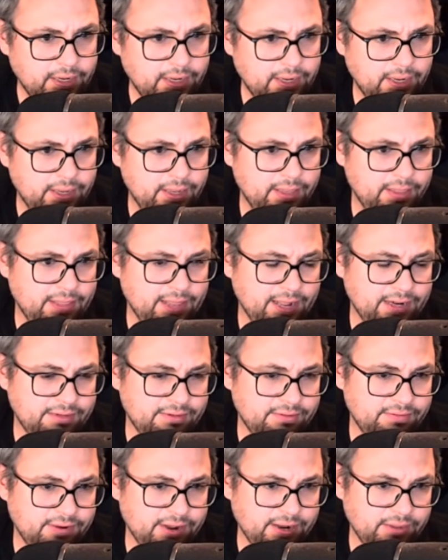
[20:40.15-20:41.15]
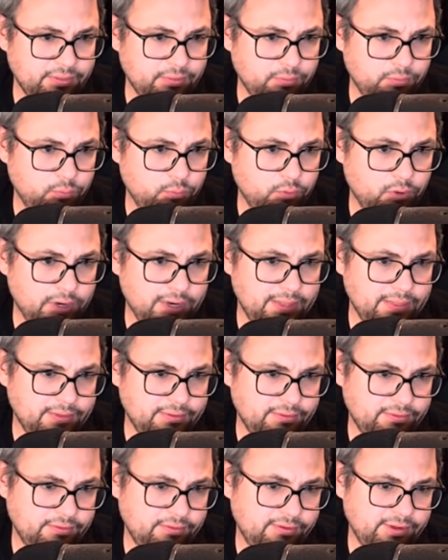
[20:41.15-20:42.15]
That's, in fact, the 1 and
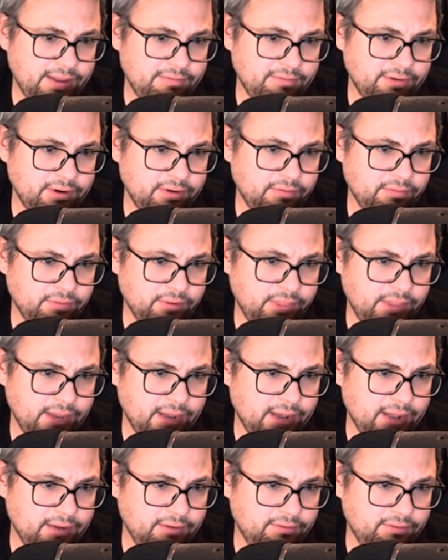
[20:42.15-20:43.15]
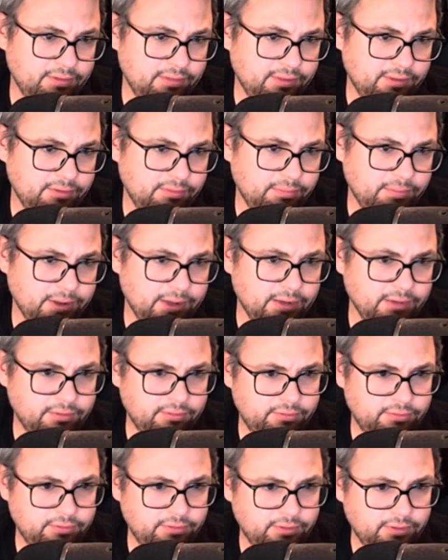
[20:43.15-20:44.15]
the 7 for the odds in this
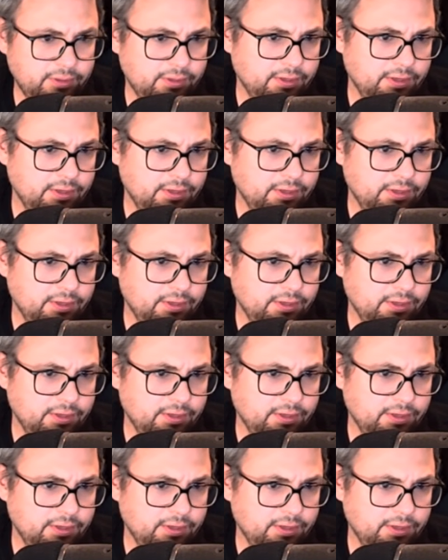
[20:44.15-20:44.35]
box.